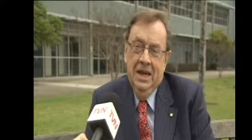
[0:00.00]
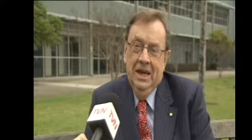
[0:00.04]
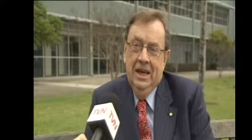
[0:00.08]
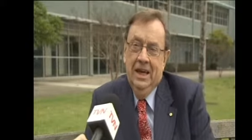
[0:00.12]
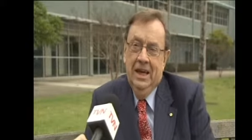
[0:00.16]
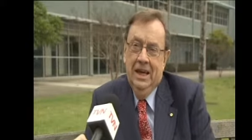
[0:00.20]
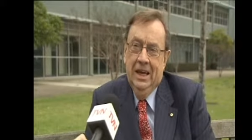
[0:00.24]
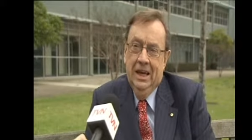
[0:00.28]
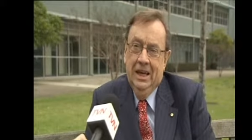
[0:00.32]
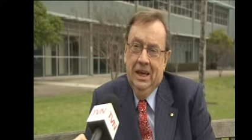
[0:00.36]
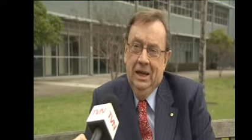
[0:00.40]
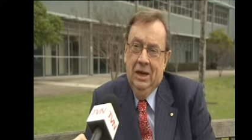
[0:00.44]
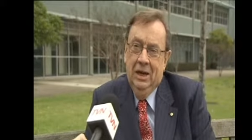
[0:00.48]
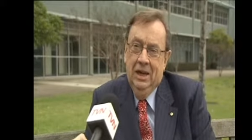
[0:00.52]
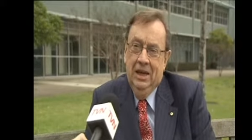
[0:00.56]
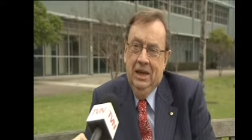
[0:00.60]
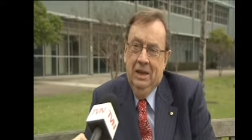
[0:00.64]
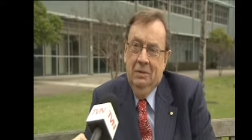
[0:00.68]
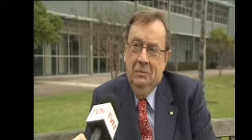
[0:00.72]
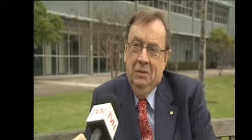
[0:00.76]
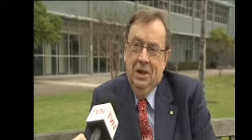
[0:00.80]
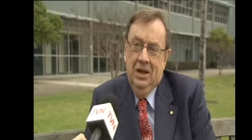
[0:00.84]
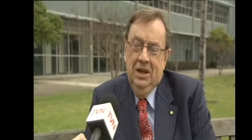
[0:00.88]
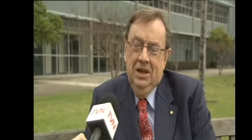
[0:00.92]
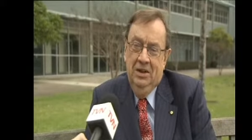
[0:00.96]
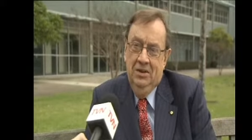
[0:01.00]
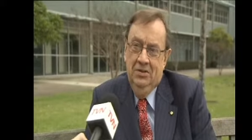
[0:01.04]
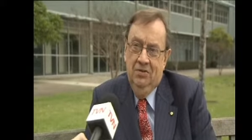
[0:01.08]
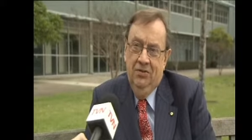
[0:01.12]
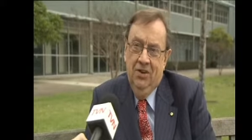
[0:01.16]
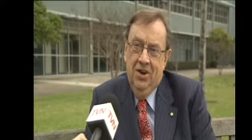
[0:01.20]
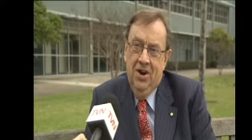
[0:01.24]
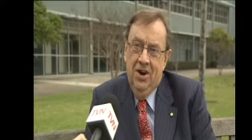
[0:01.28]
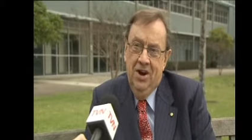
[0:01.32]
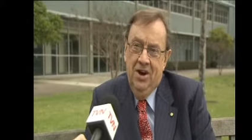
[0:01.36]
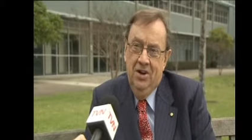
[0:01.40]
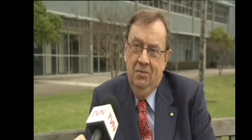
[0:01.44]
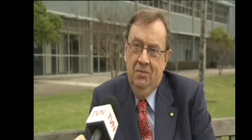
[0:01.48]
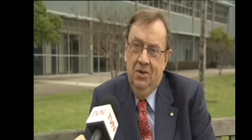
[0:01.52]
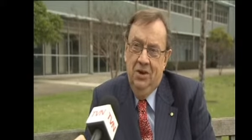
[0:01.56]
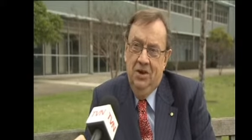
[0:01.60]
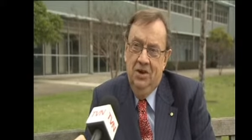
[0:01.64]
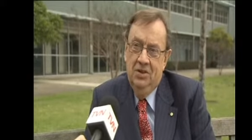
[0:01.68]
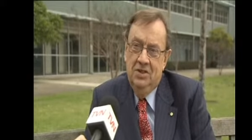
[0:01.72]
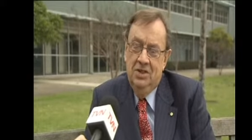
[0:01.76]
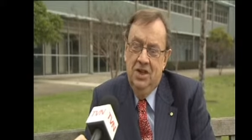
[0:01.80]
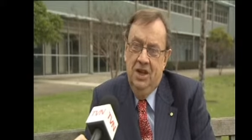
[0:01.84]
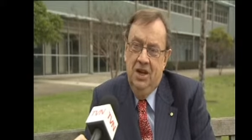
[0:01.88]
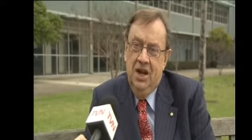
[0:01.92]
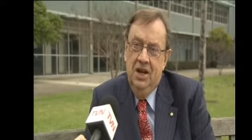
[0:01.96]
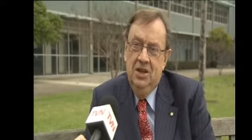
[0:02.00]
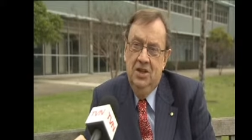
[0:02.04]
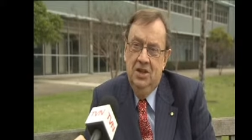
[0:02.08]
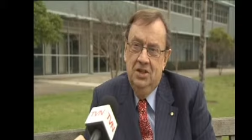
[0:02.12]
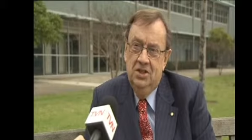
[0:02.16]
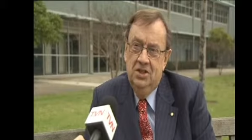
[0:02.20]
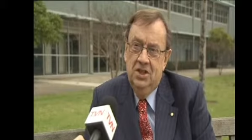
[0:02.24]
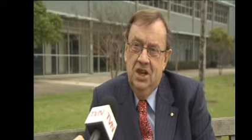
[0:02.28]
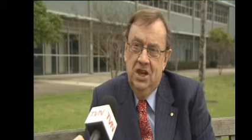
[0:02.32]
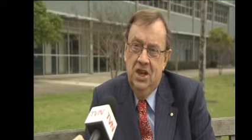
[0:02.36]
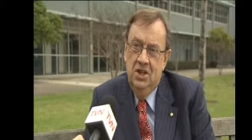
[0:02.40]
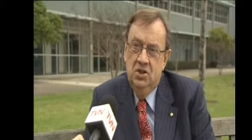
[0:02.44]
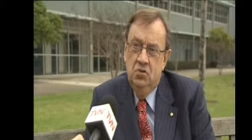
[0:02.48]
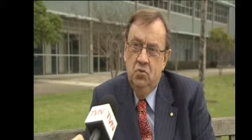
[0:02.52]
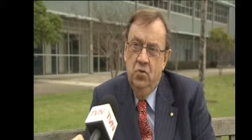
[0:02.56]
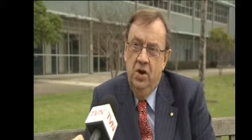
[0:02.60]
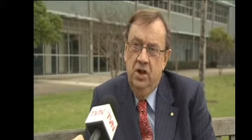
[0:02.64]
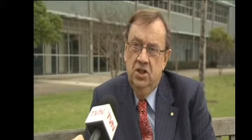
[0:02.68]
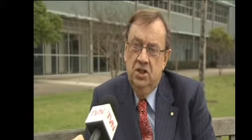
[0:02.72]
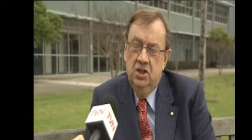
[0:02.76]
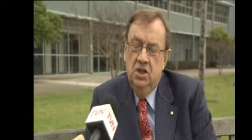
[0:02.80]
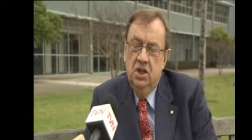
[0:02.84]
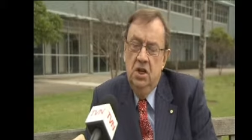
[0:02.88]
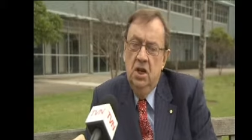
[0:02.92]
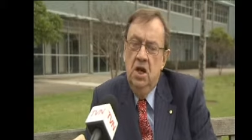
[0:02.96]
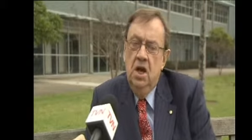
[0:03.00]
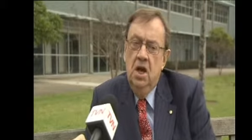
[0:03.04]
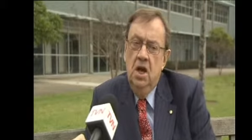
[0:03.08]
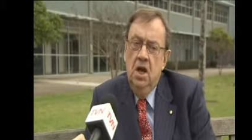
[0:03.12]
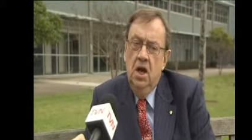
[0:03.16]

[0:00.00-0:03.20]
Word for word: Uh, but he's fine because he understands racing.